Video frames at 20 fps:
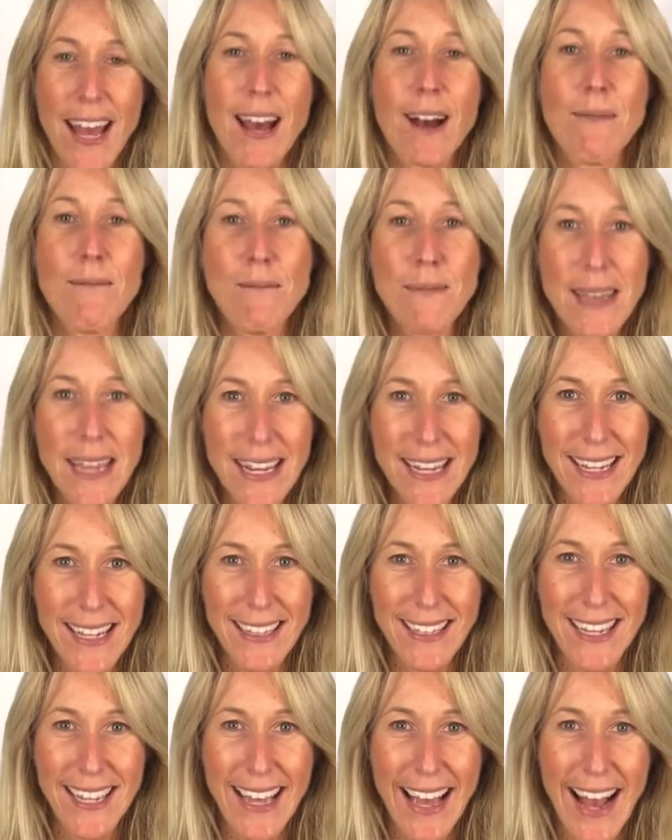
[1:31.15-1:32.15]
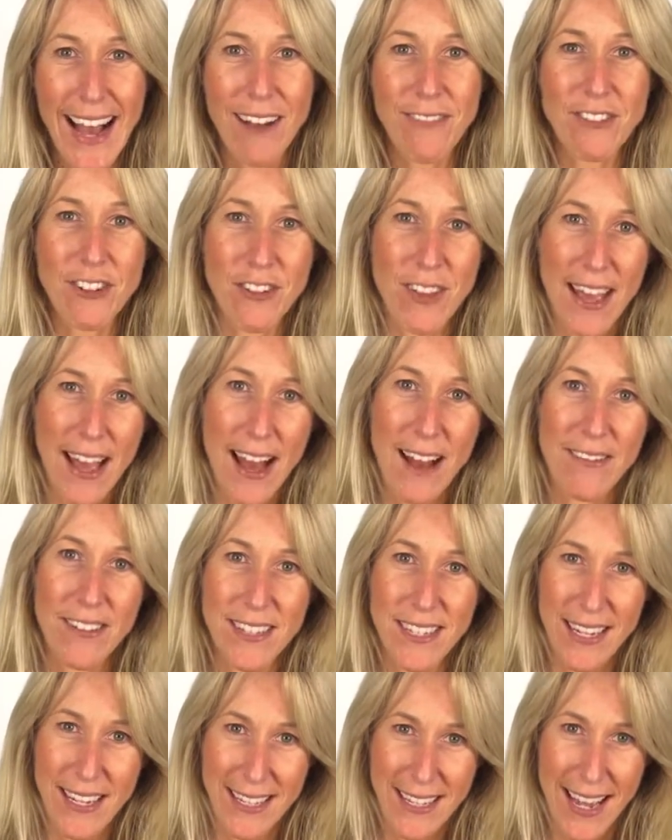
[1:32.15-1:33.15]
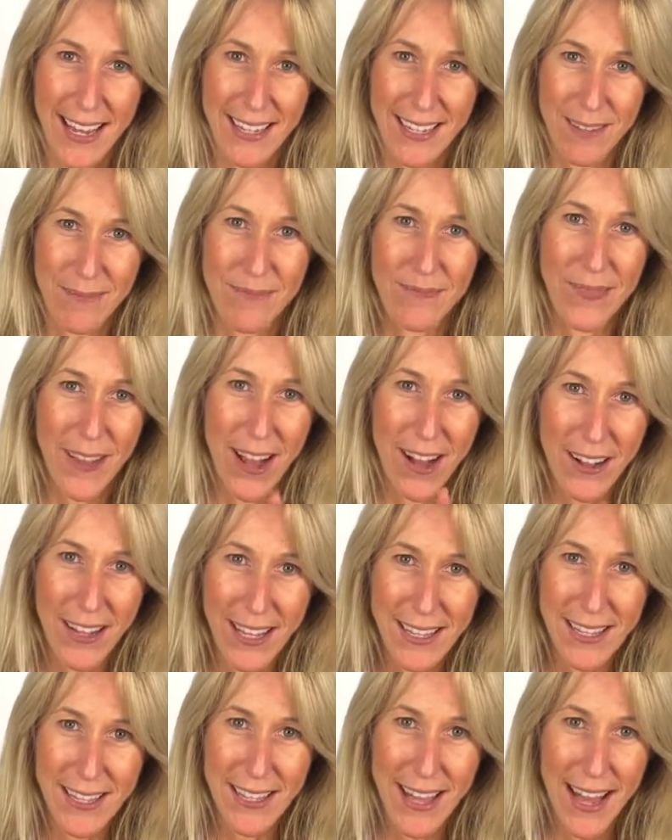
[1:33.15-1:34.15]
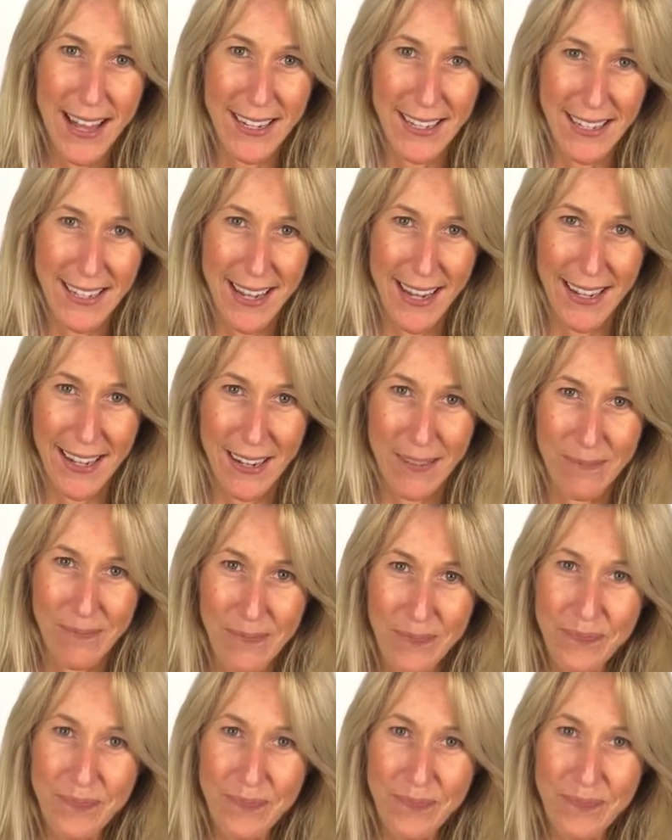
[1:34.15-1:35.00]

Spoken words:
immediately after they have a success. I'll get to that in a second.